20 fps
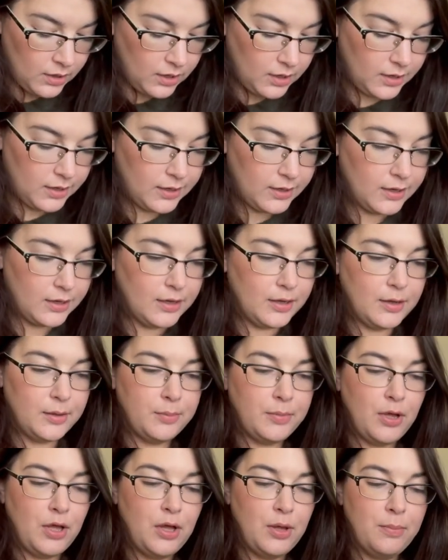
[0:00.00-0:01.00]

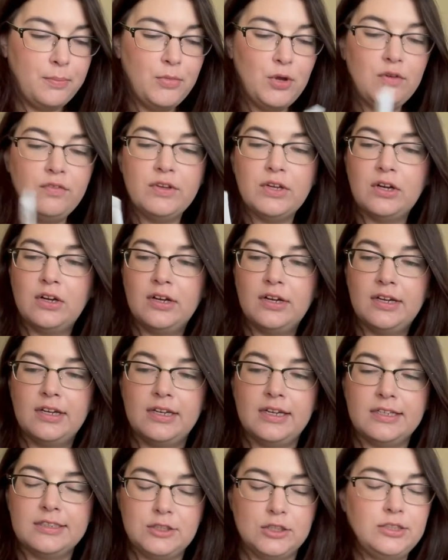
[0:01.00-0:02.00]
um, moving on
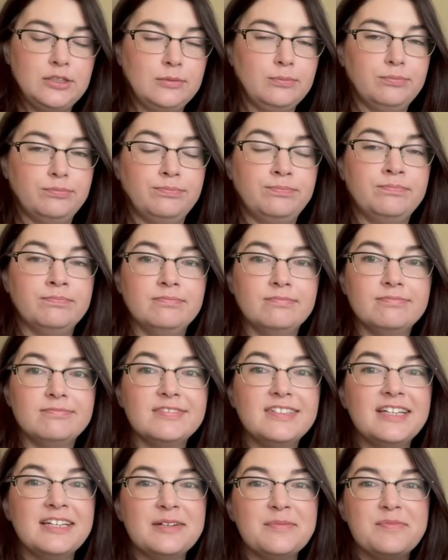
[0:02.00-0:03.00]
is just
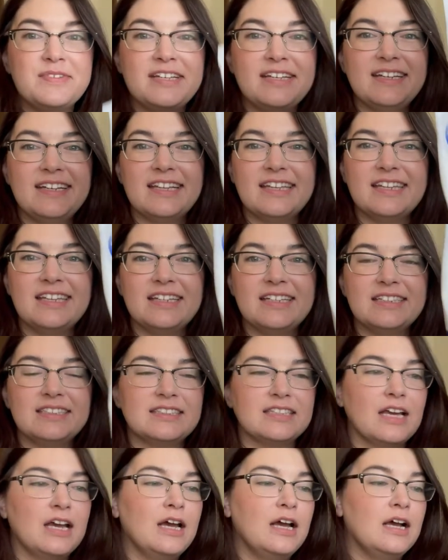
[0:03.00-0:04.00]
gonna be
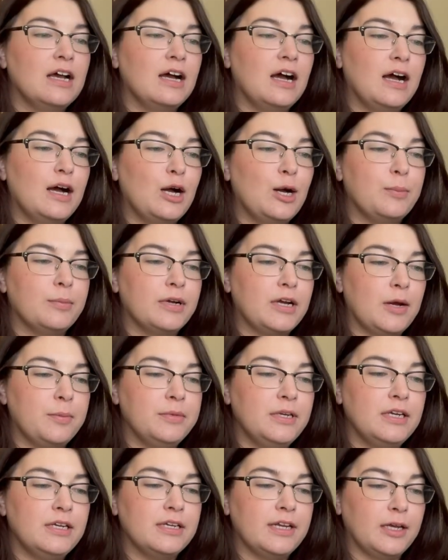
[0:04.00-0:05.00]
this um, gum
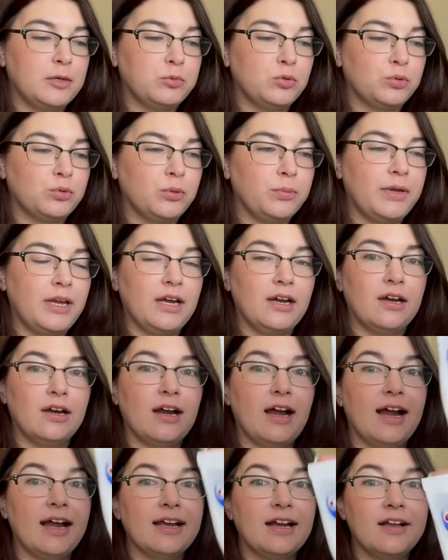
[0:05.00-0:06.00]
and enamel
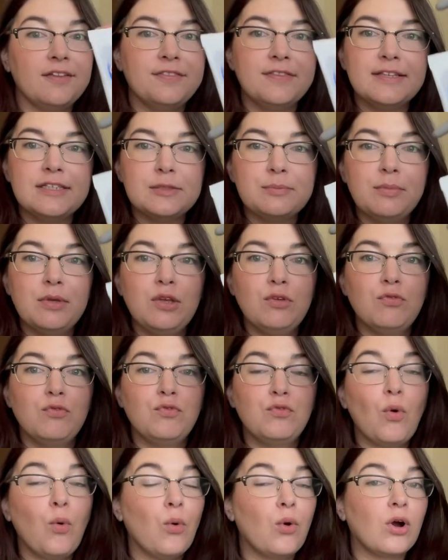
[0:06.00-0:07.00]
repair. I got this
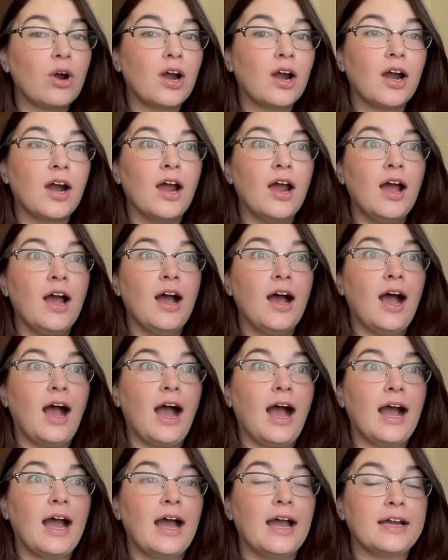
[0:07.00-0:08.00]
before
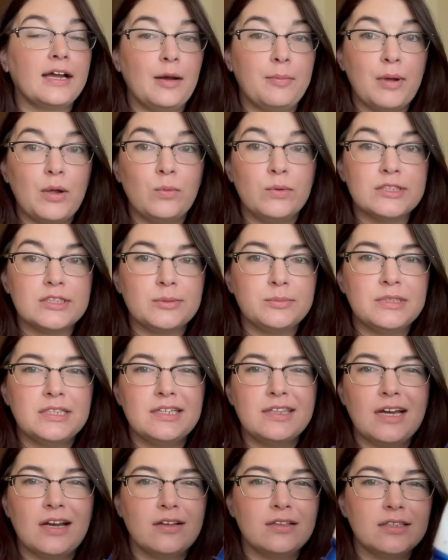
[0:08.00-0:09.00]
I got my wisdom
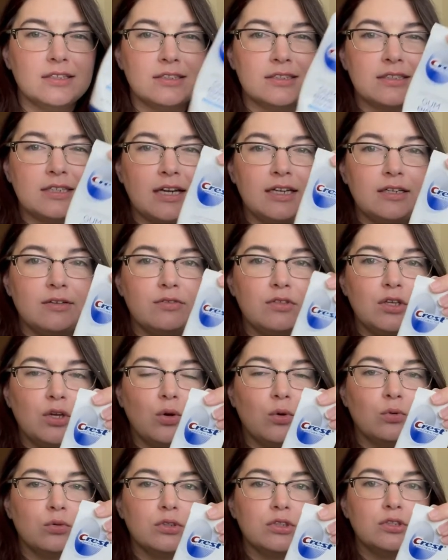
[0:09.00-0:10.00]
teeth out and this is kind of the
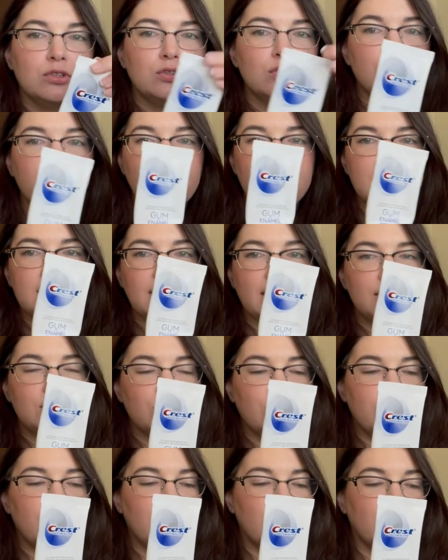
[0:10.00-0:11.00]
only toothpaste. I
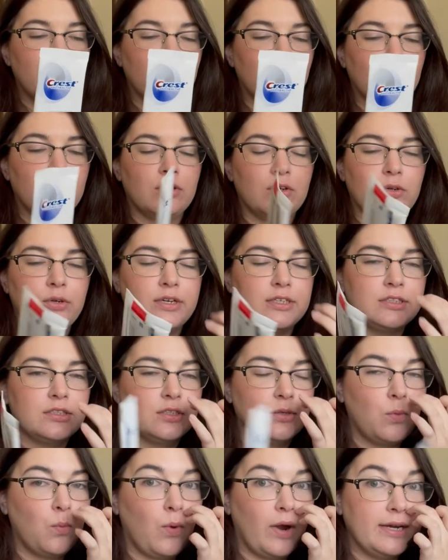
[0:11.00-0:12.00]
do have another Crest
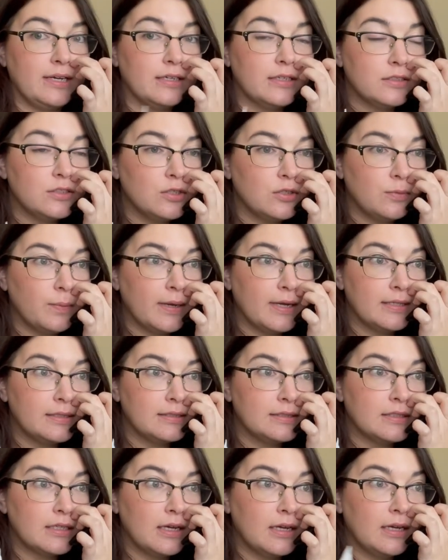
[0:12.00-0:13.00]
whitening
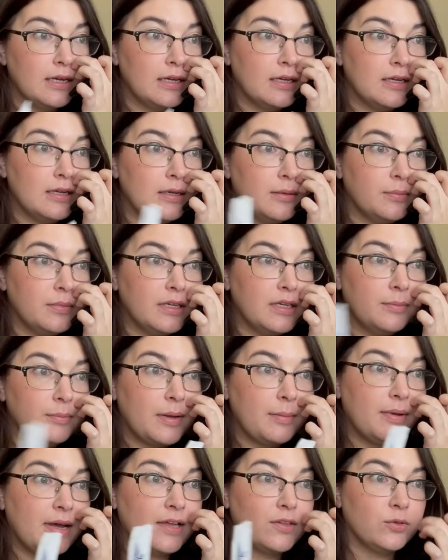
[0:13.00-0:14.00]
toothpaste um, in
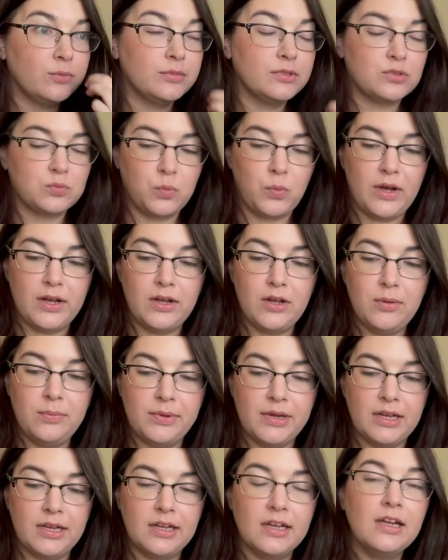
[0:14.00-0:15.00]
my bathroom as well,
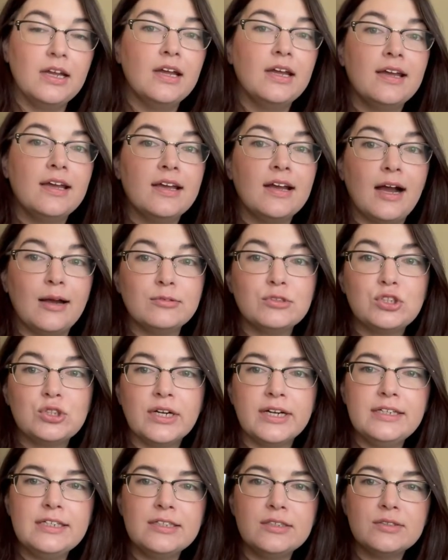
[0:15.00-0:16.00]
but I was
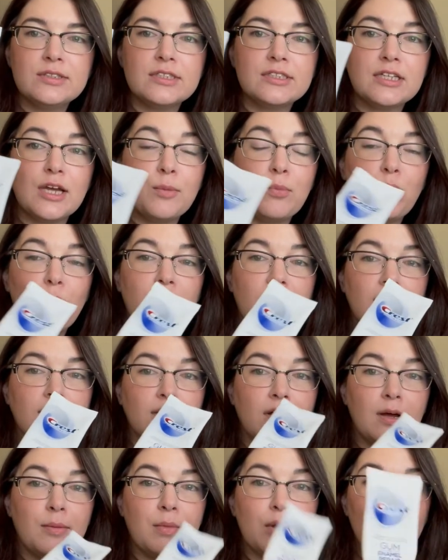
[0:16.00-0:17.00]
trying to use this up when I
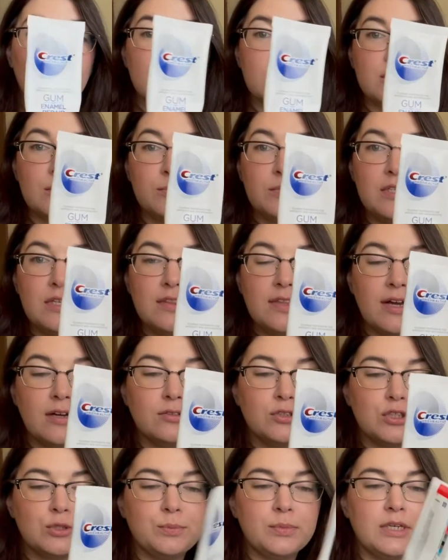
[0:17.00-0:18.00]
got my wisdom teeth
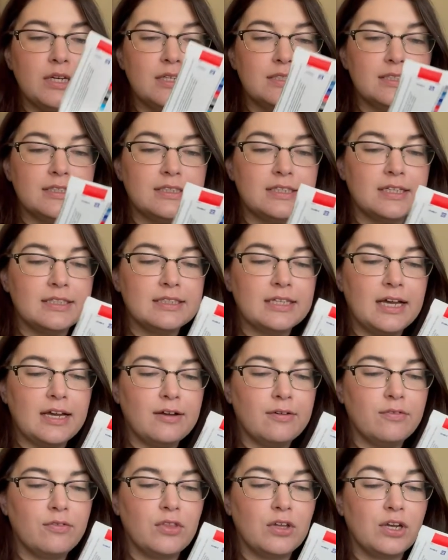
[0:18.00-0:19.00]
out just because it does
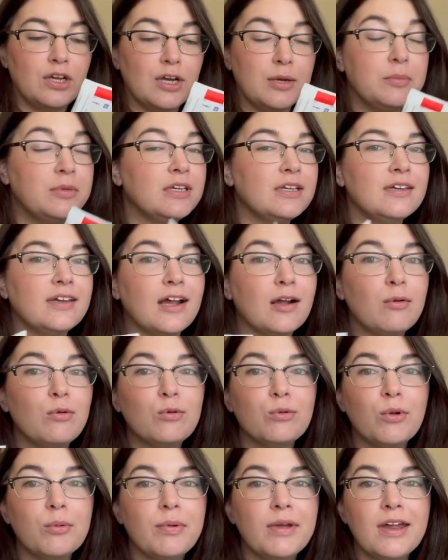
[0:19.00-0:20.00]
have the gum and enamel
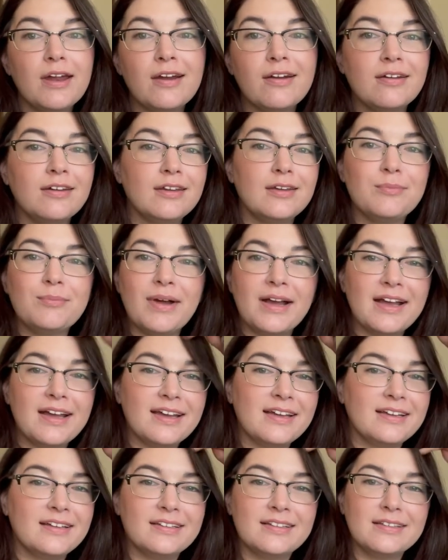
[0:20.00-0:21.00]
repair and in
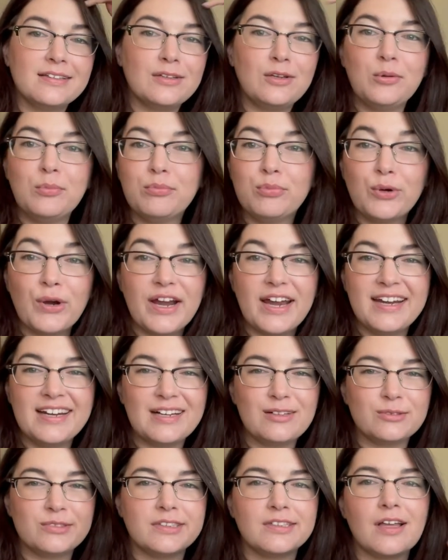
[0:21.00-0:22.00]
my little brain
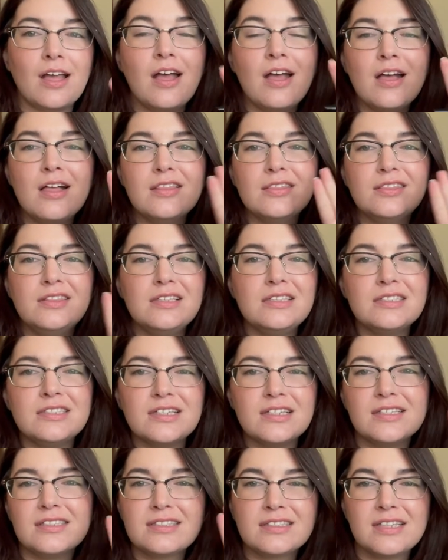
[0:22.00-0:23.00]
I was like, this
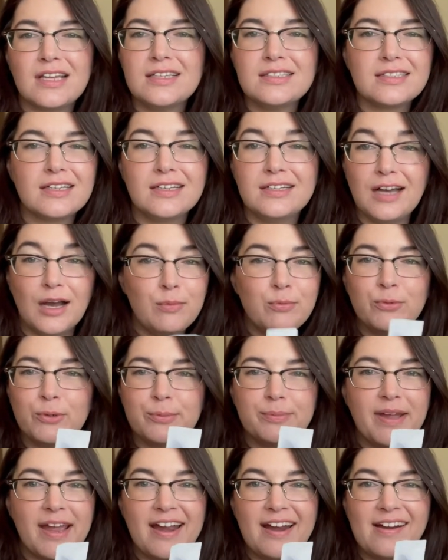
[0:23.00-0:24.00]
says gum
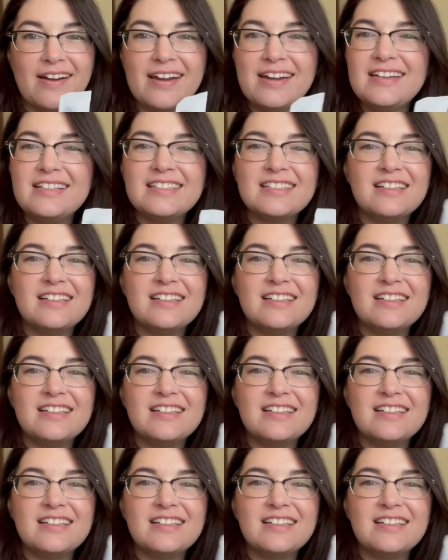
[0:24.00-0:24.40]
repair. It is